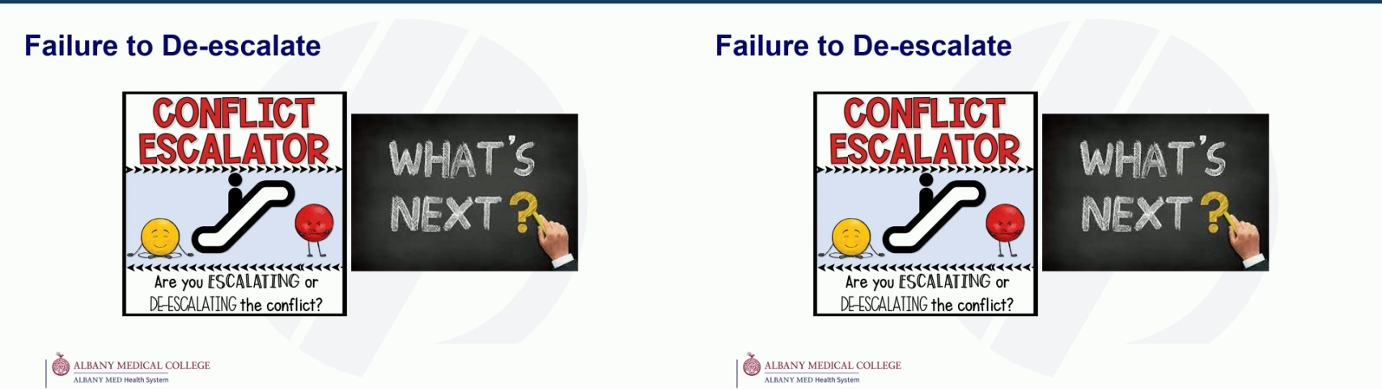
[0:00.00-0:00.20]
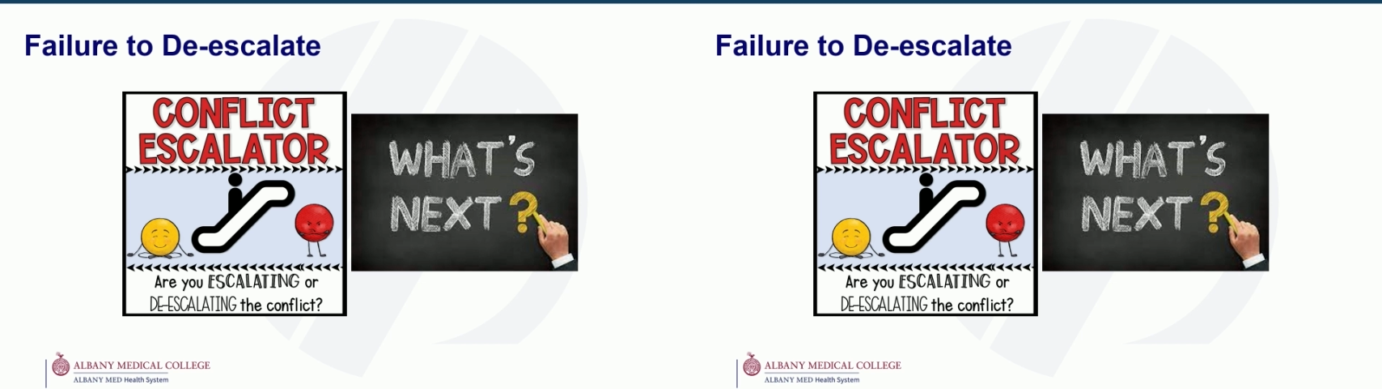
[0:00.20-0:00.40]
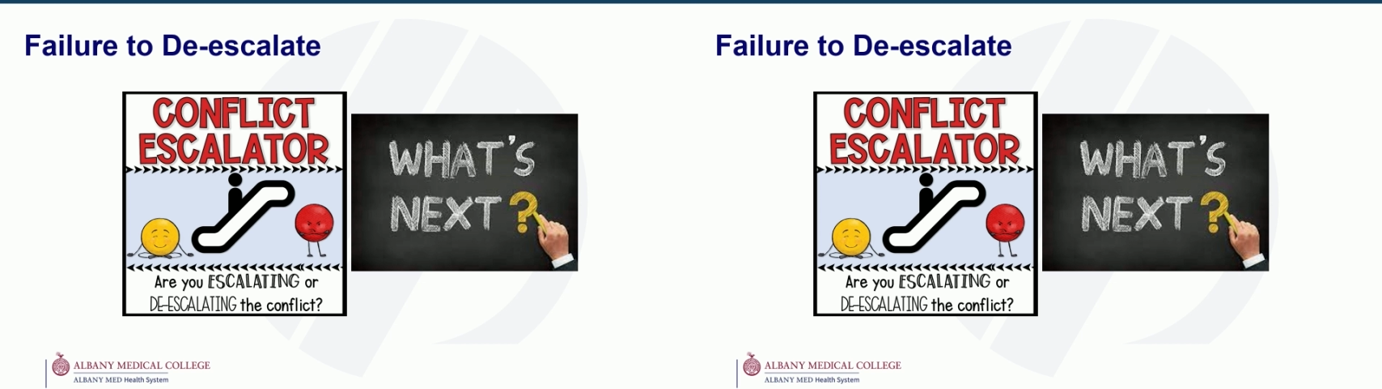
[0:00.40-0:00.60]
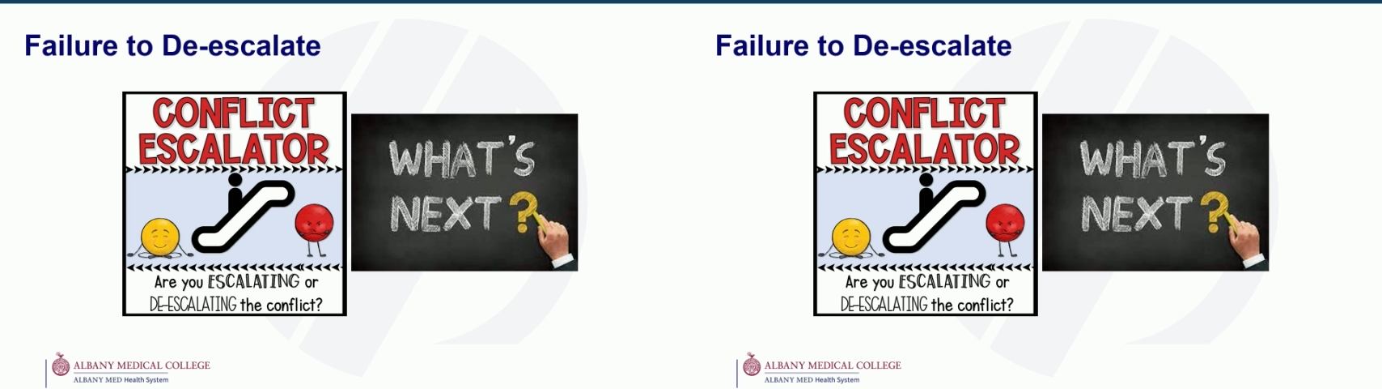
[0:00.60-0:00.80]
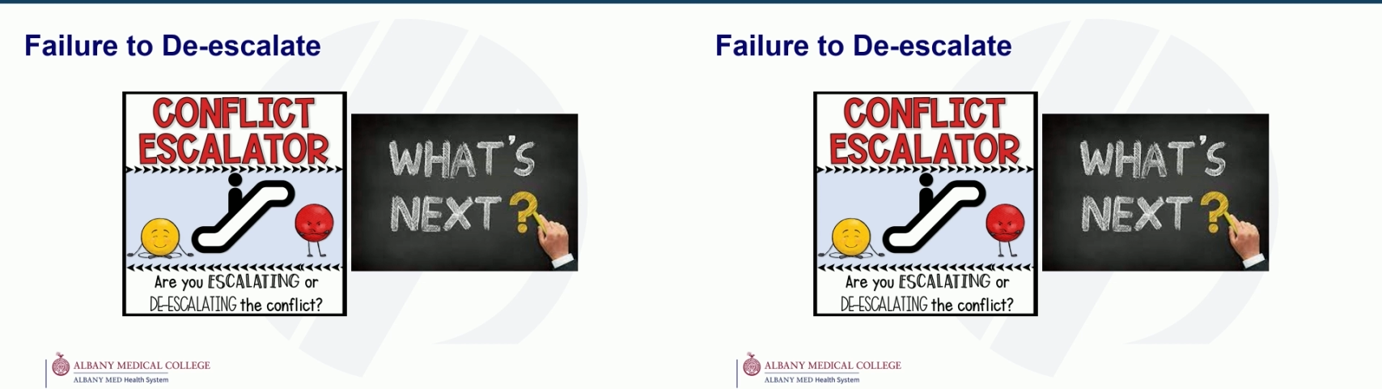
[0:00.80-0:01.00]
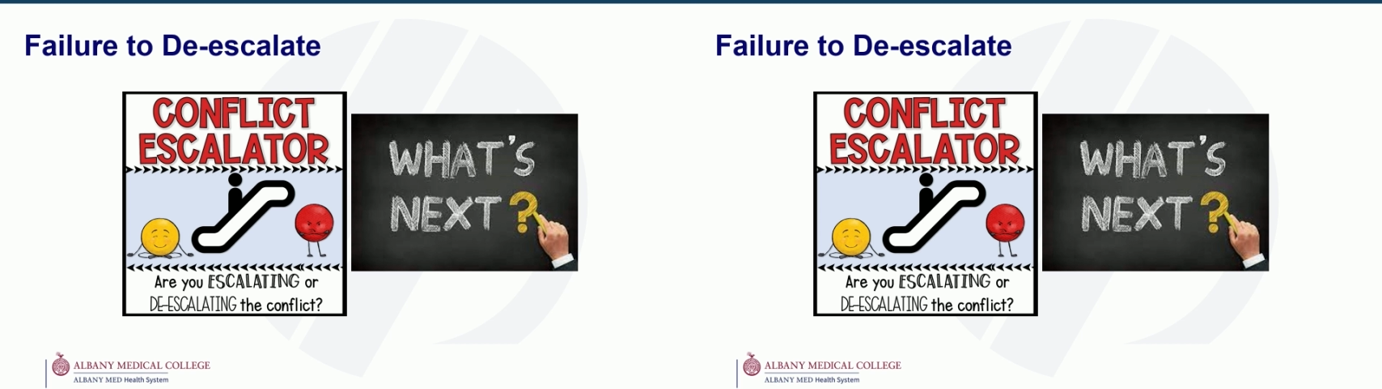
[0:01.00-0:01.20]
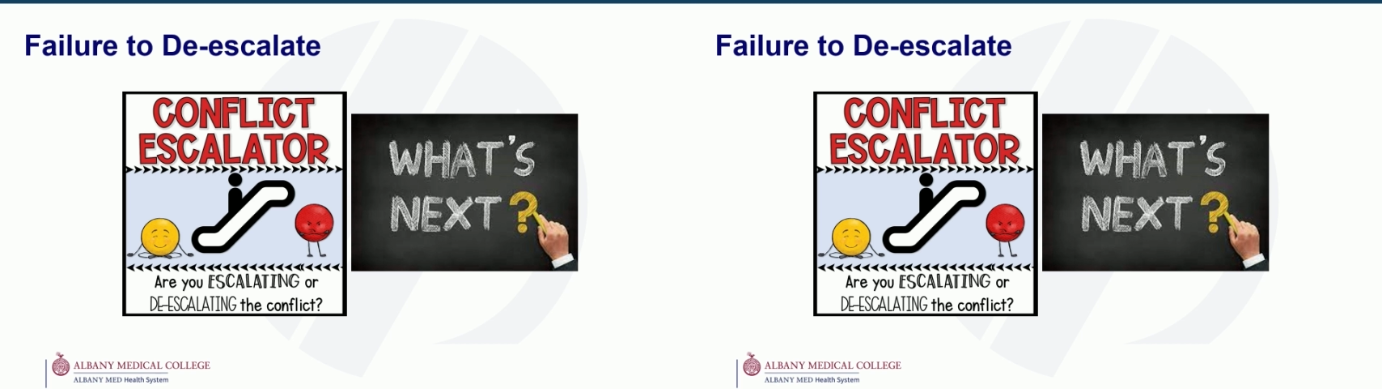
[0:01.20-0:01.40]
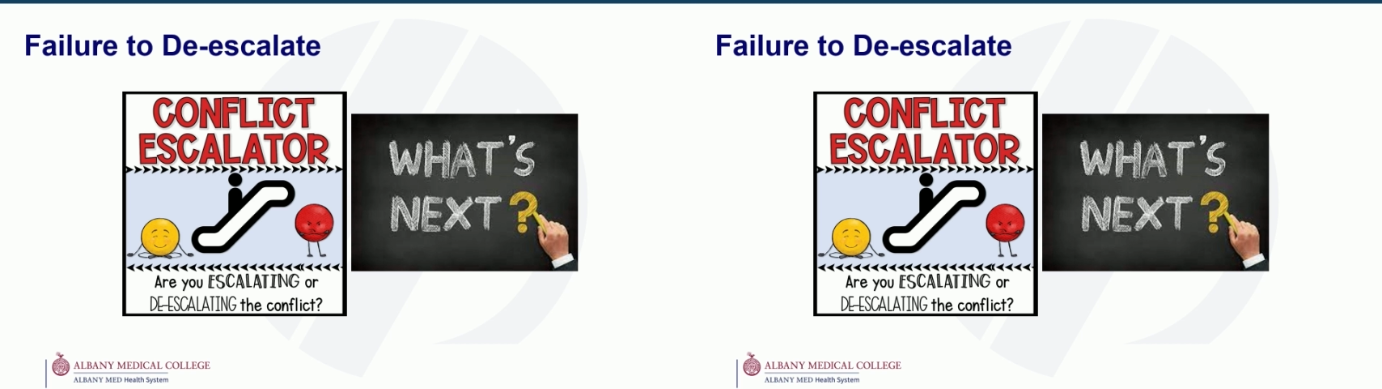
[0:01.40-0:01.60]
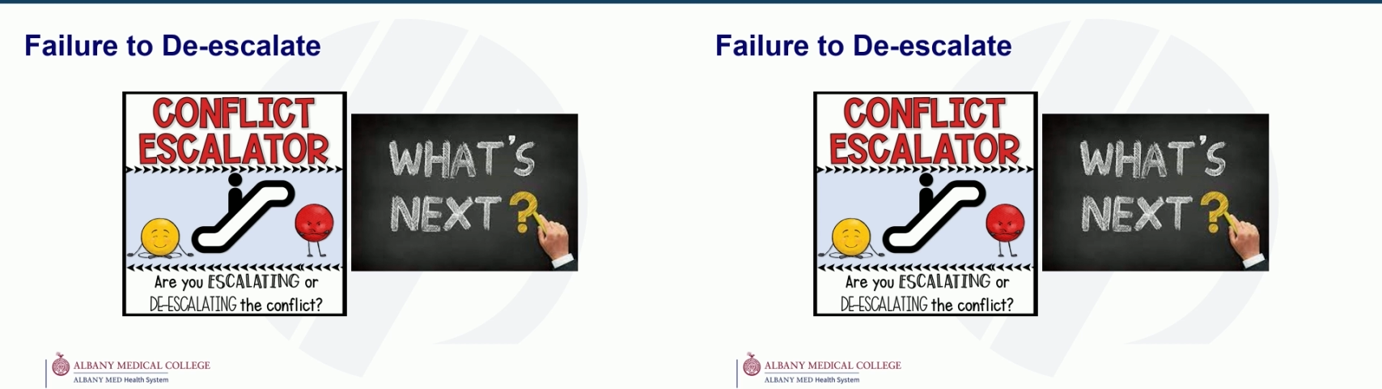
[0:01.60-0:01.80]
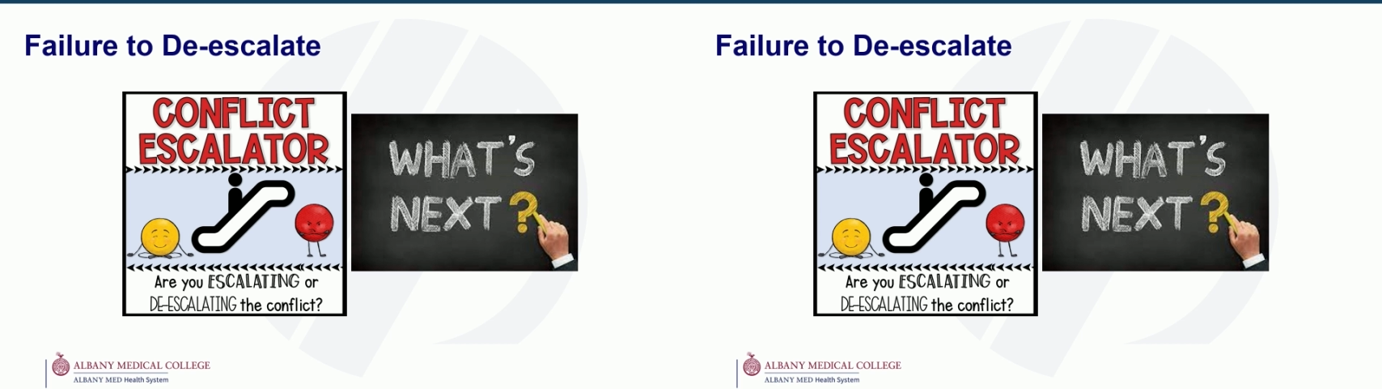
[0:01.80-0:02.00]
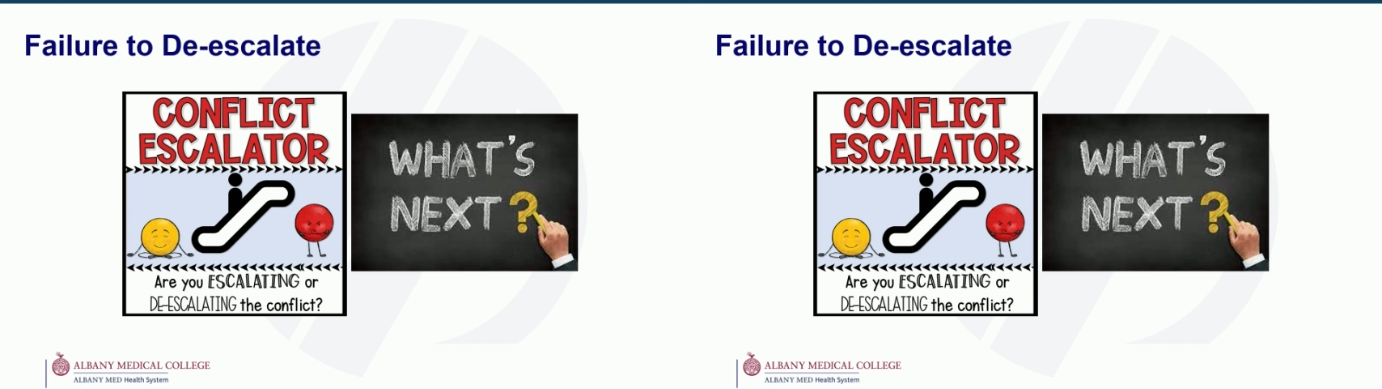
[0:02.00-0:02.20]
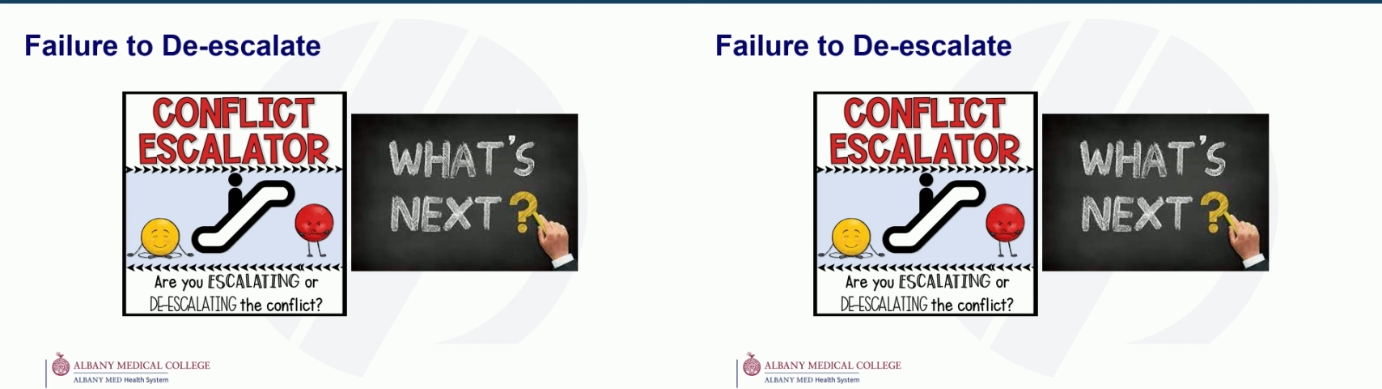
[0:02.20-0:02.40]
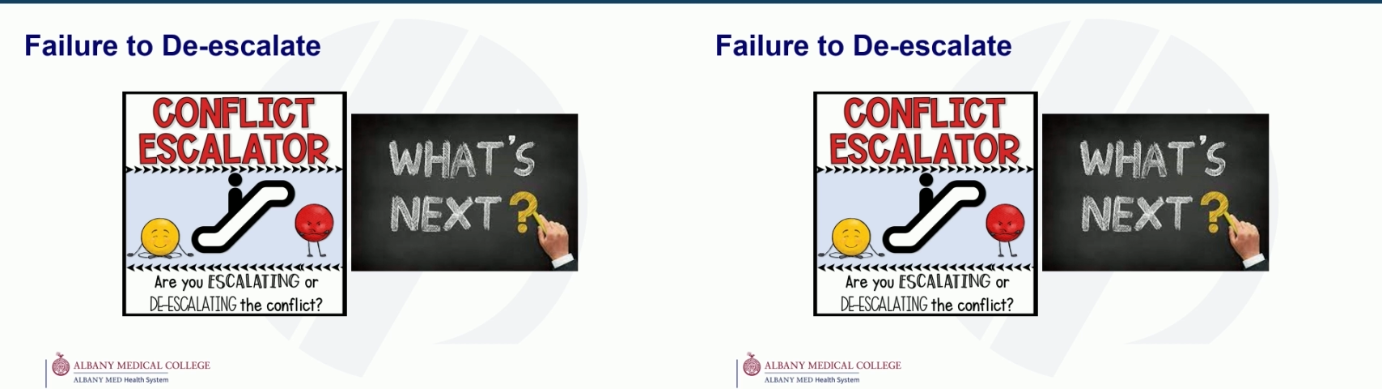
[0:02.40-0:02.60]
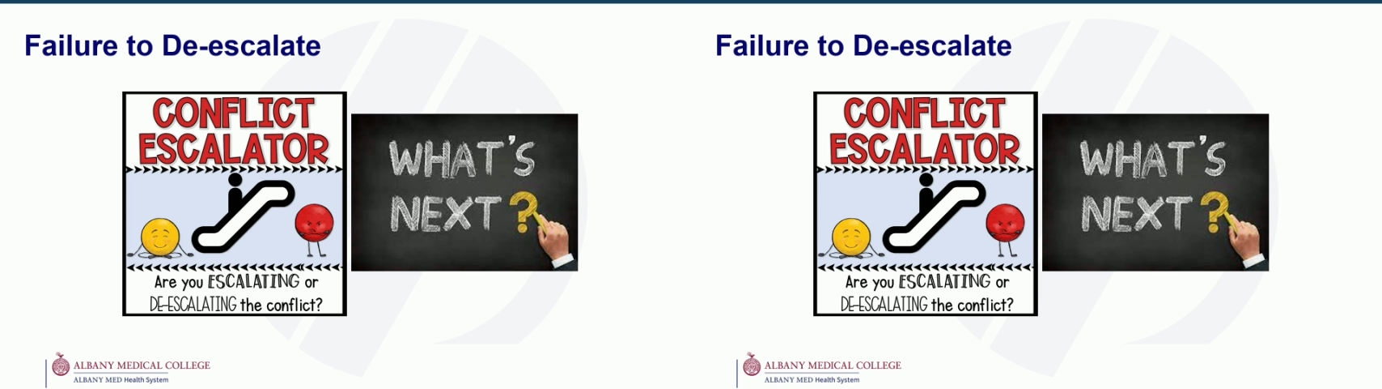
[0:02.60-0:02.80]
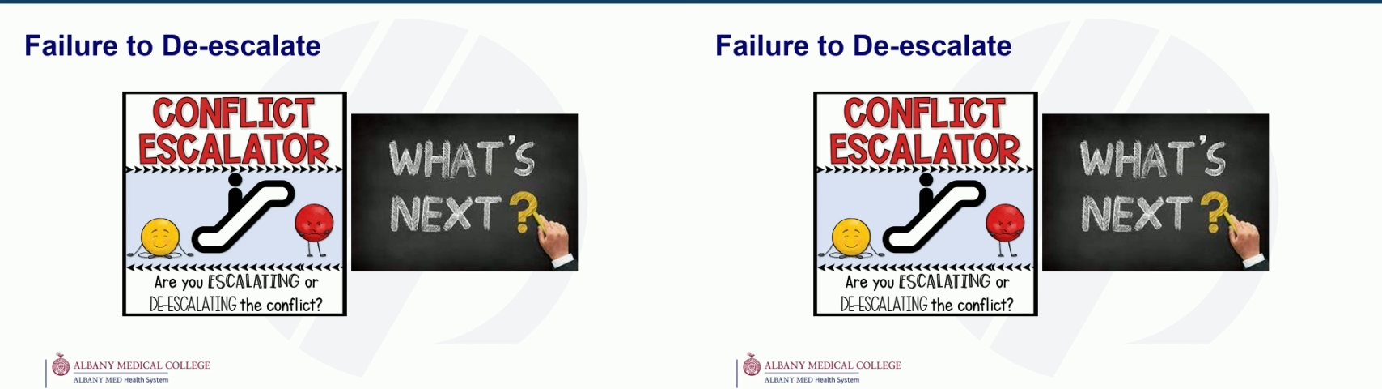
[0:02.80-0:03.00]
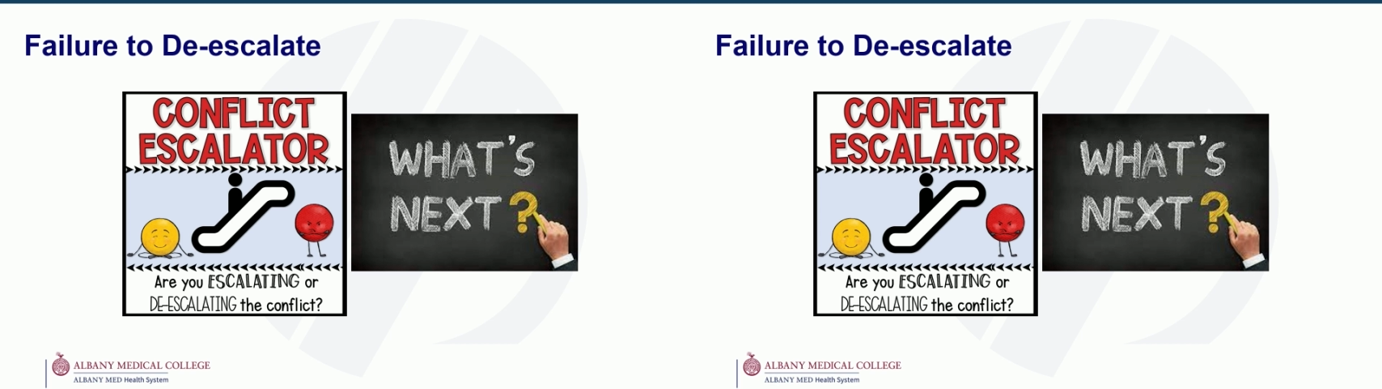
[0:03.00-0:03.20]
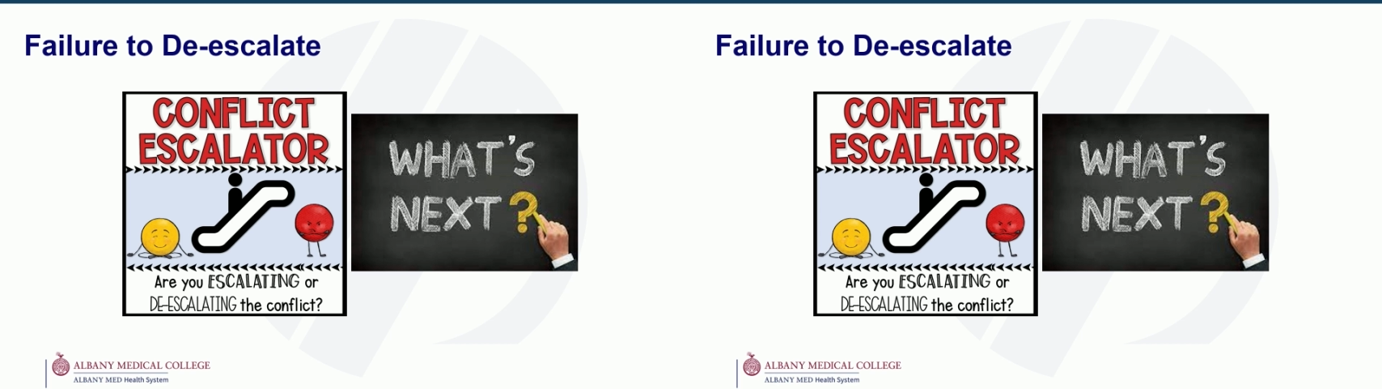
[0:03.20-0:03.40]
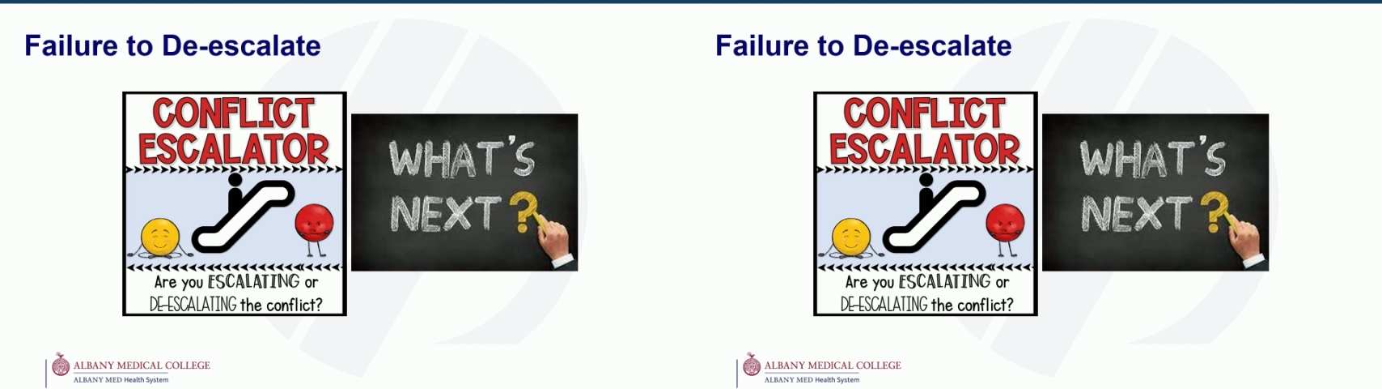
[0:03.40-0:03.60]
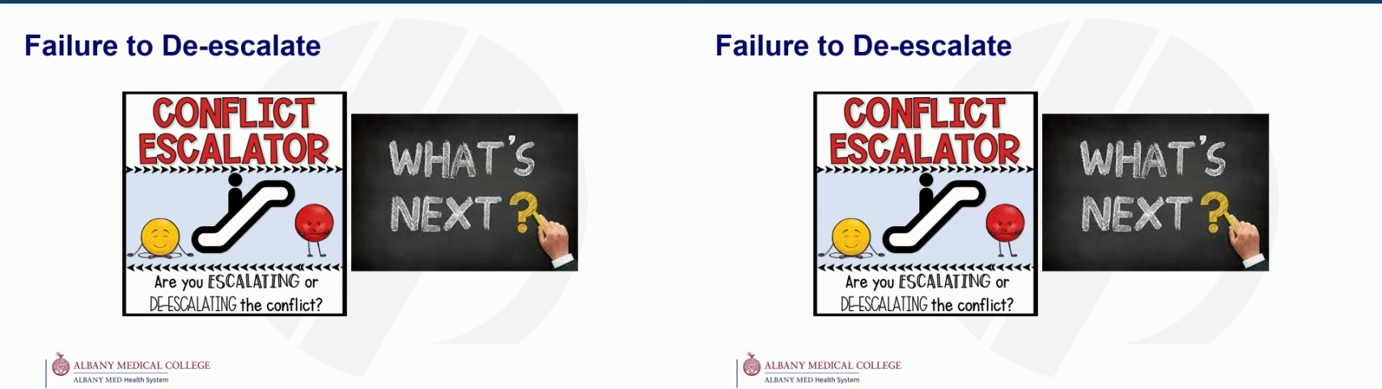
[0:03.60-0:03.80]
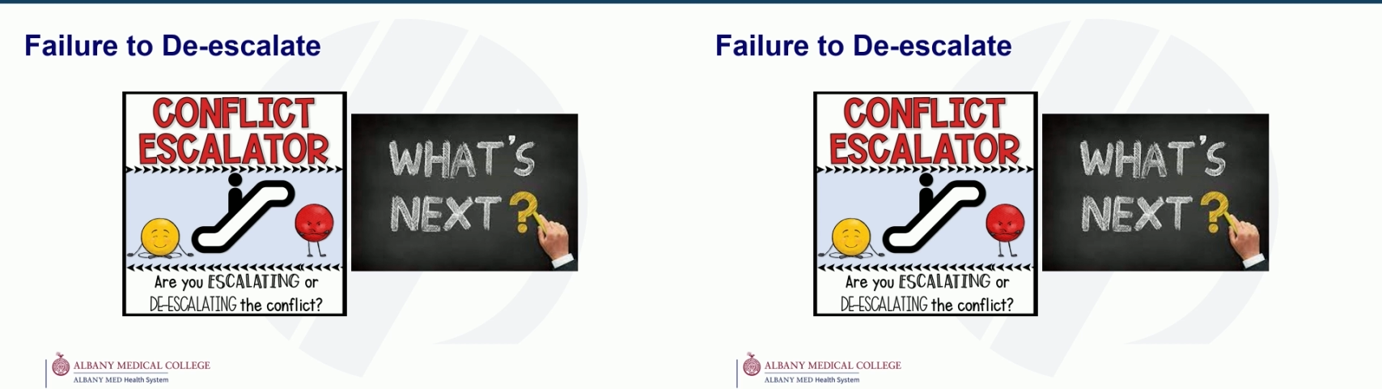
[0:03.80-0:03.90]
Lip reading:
(no speaker visible)